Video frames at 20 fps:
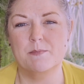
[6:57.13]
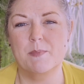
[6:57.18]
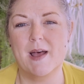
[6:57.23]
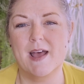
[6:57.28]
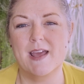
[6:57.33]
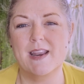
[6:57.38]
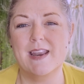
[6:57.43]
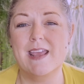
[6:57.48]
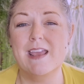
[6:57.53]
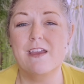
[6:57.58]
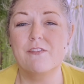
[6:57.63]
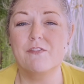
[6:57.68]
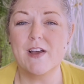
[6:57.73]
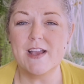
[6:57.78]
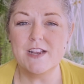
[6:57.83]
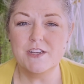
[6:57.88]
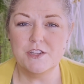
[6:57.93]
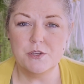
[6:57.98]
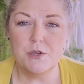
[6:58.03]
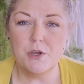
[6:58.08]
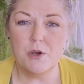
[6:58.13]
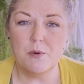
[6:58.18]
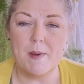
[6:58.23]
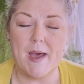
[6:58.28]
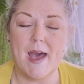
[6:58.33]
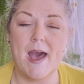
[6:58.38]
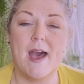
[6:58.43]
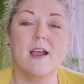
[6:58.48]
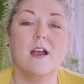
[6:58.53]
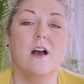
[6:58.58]
but if I do go
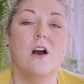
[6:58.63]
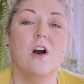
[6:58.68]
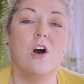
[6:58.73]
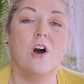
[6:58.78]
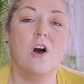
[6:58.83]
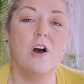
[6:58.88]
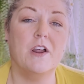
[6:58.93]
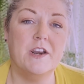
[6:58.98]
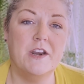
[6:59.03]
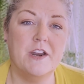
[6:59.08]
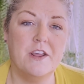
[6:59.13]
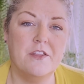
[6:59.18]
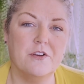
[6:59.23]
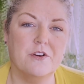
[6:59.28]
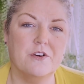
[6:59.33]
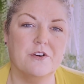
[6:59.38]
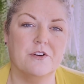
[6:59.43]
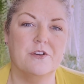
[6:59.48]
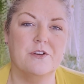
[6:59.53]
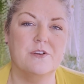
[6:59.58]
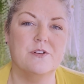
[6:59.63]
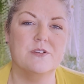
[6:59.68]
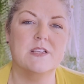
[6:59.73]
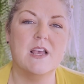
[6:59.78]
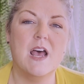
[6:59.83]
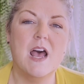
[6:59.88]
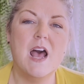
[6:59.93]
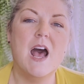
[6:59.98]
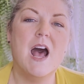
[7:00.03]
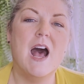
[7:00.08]
back on another cruise,
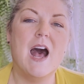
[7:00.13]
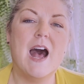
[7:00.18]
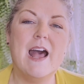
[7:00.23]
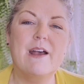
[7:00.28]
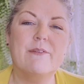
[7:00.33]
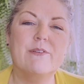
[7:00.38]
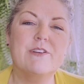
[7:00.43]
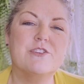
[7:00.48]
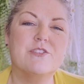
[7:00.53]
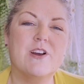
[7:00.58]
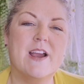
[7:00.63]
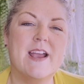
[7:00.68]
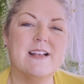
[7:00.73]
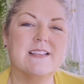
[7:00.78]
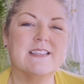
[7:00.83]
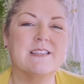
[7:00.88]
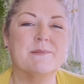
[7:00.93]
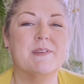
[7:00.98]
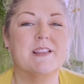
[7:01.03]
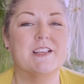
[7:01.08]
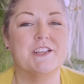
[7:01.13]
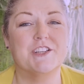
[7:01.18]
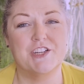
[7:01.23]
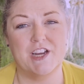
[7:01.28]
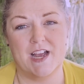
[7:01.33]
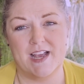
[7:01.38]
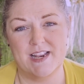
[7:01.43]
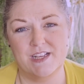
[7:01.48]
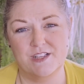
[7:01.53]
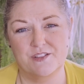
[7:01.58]
I would try out some of the
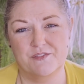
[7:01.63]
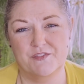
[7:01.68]
Chinese